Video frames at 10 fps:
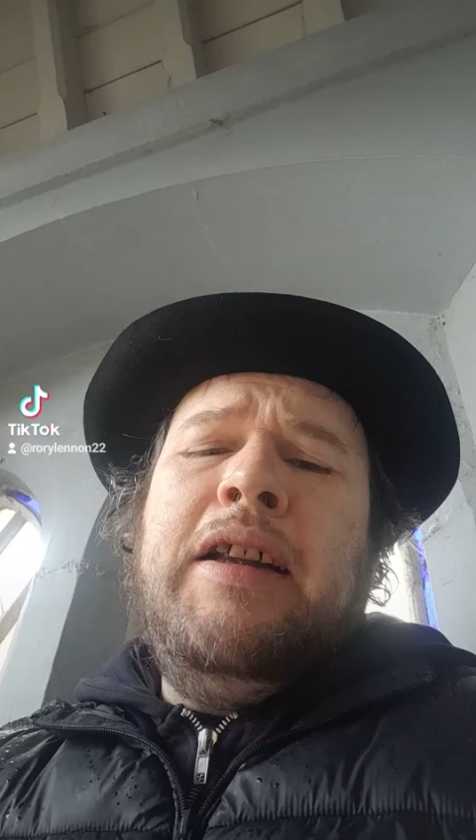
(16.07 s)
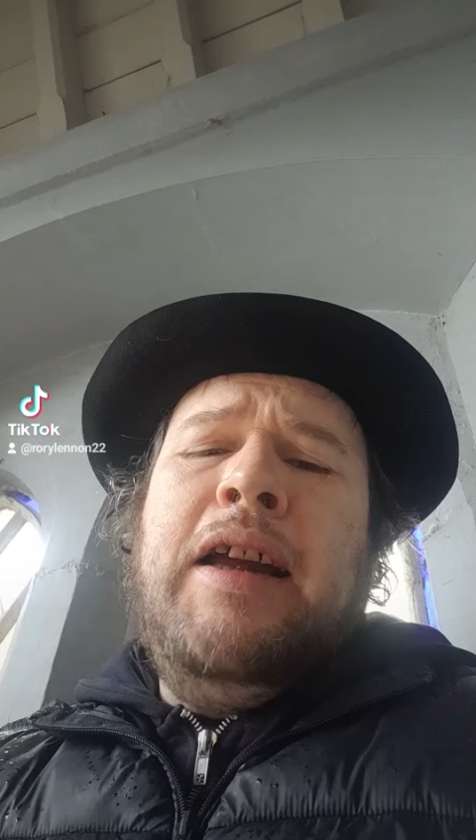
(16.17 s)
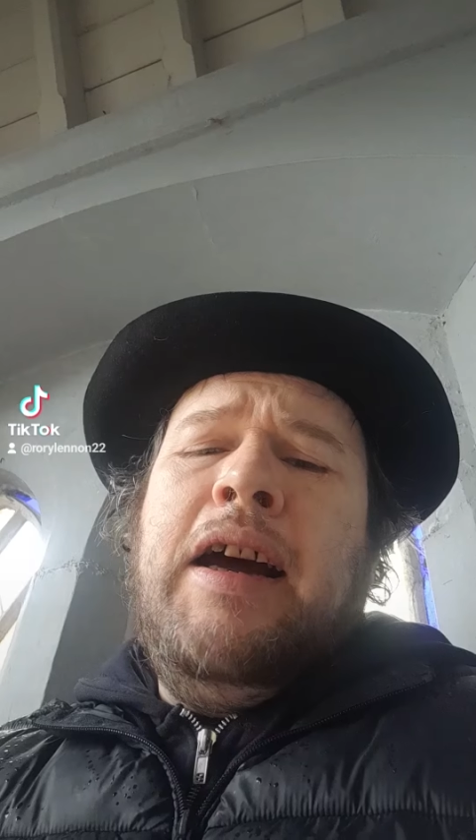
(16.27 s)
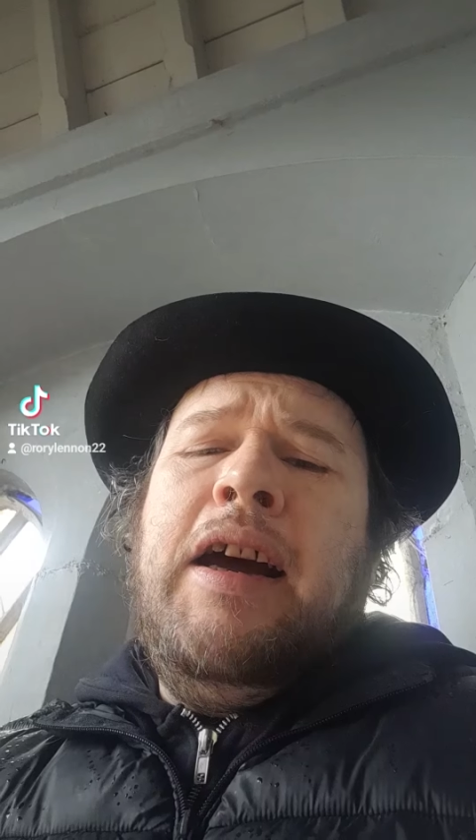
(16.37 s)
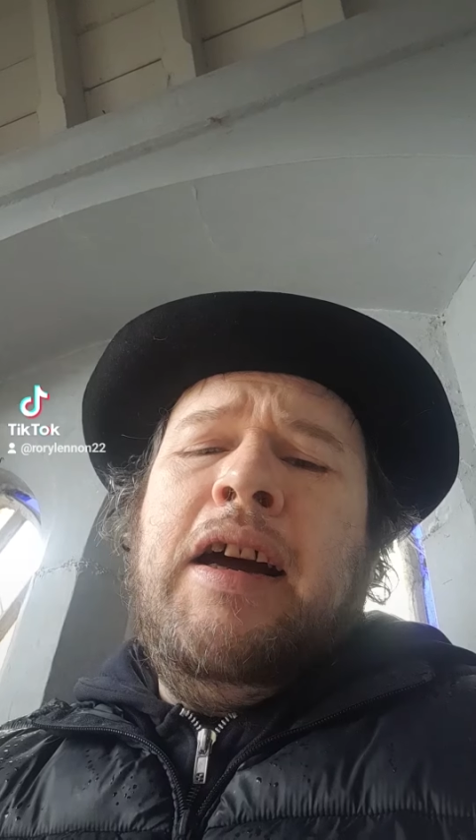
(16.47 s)

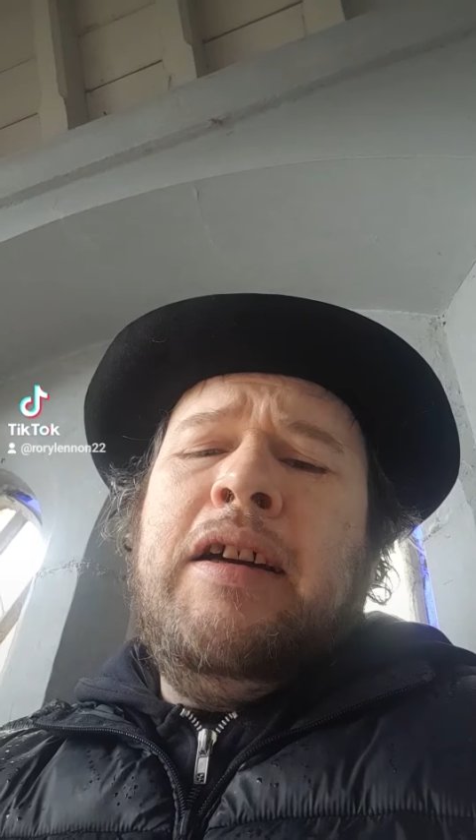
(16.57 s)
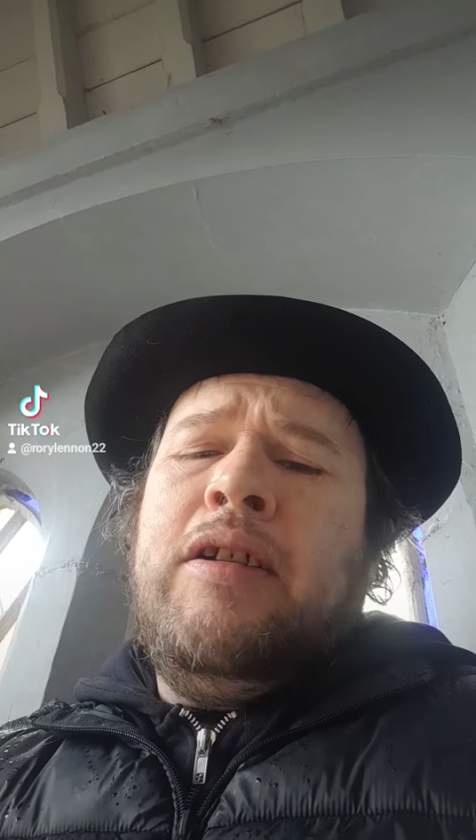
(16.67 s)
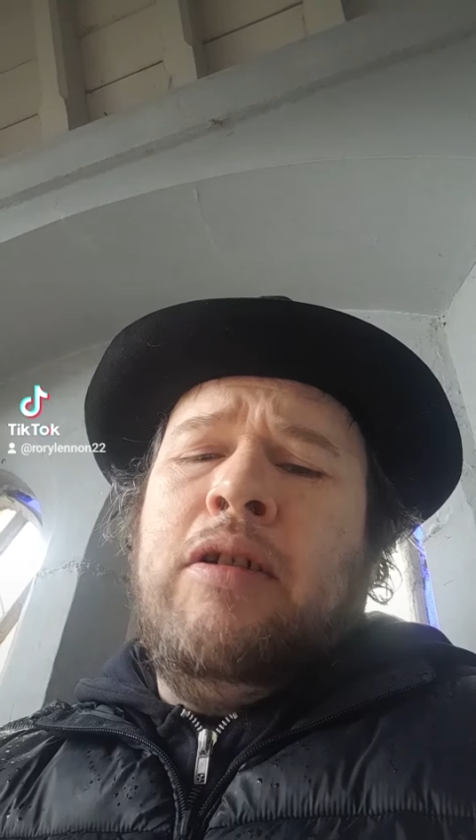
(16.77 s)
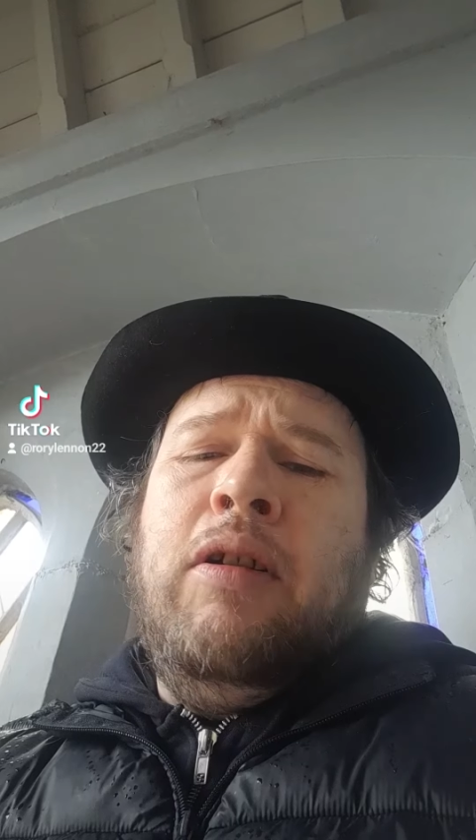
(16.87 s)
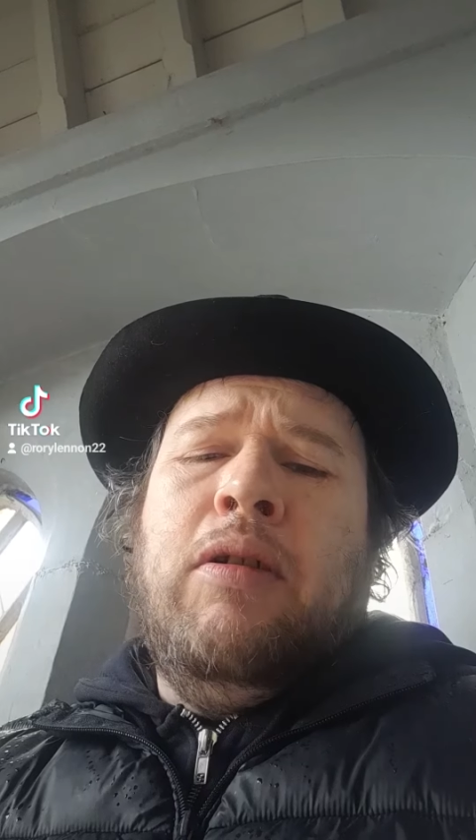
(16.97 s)

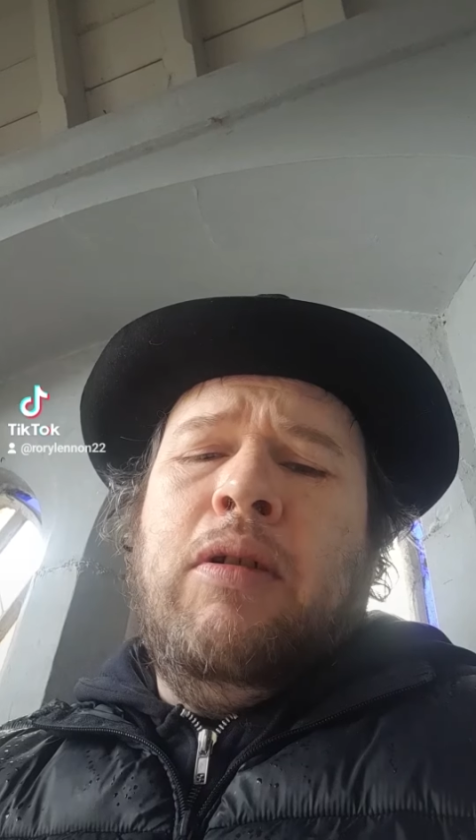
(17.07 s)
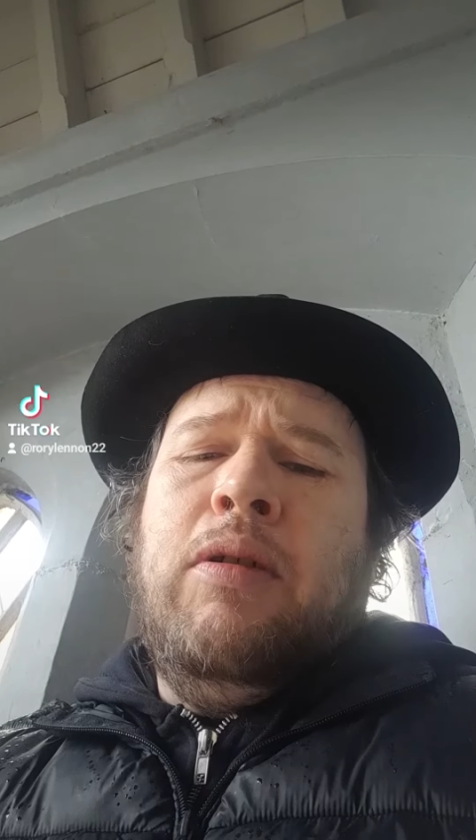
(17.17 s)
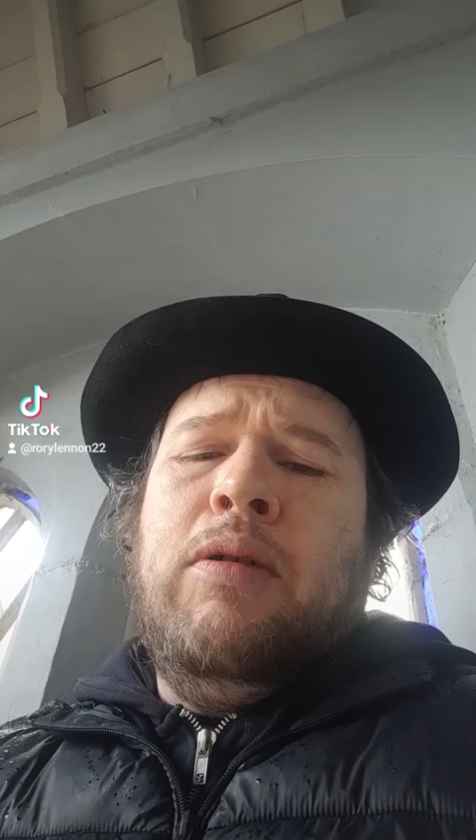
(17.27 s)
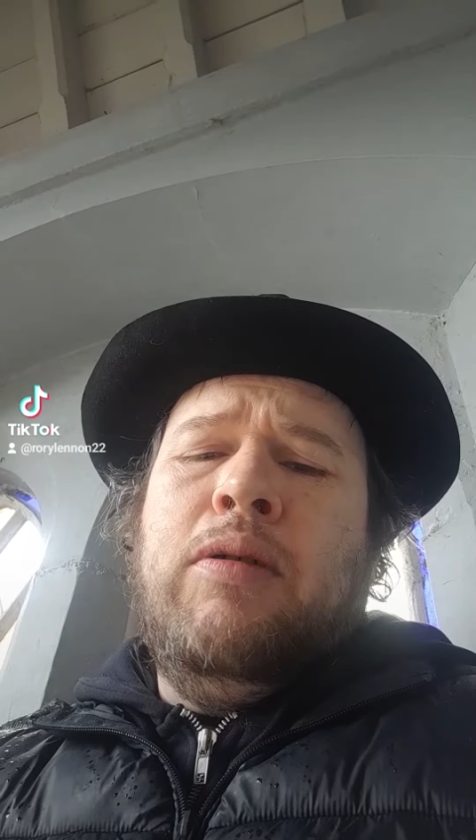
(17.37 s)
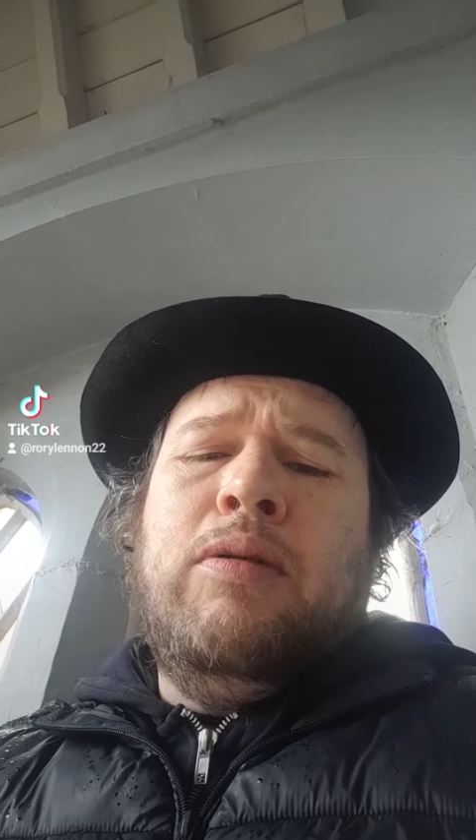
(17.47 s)
like
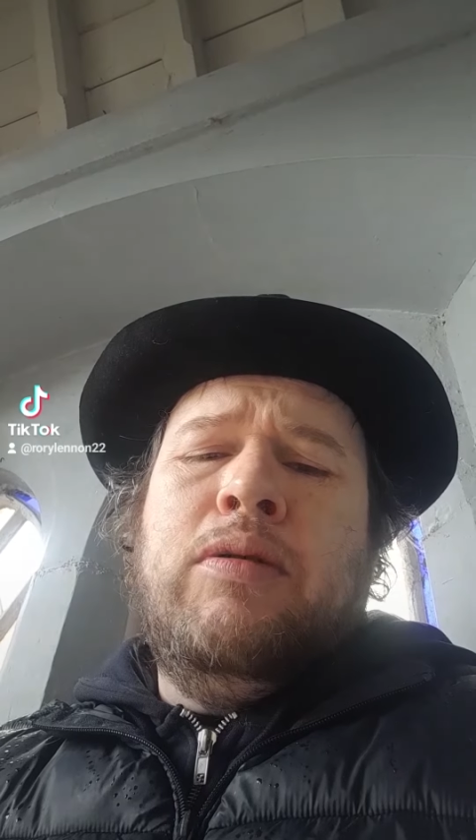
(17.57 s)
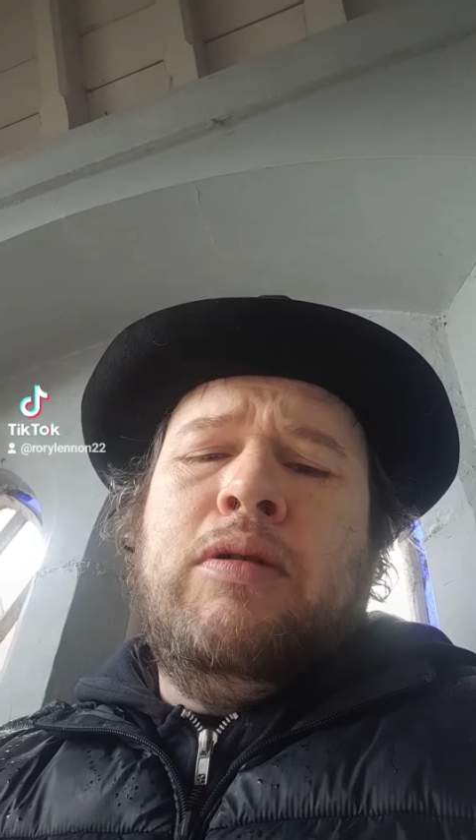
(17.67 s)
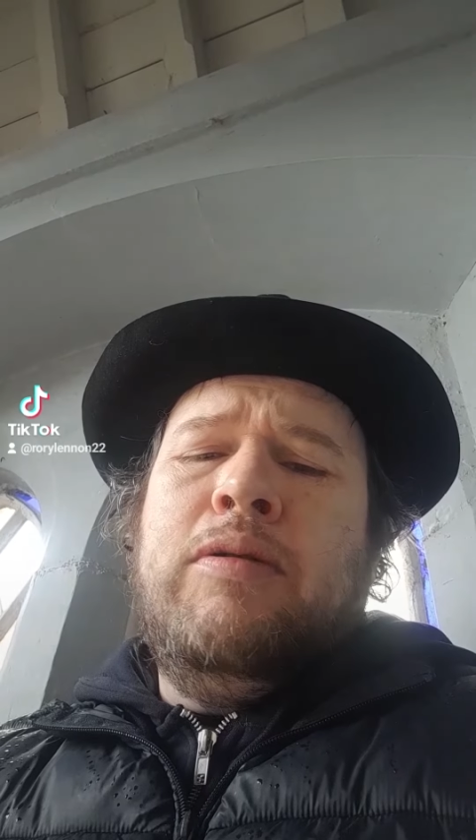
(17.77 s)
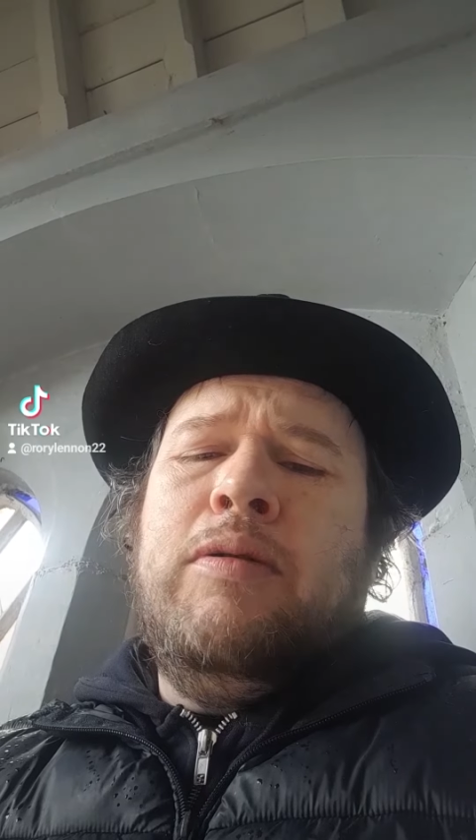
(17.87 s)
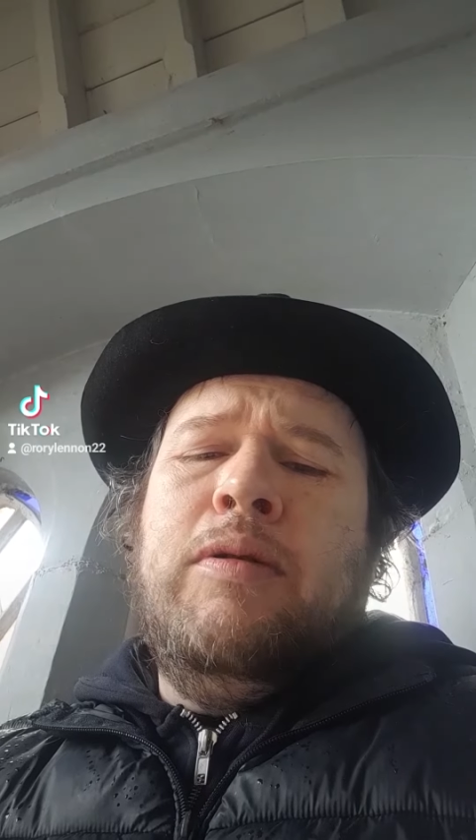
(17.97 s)
all the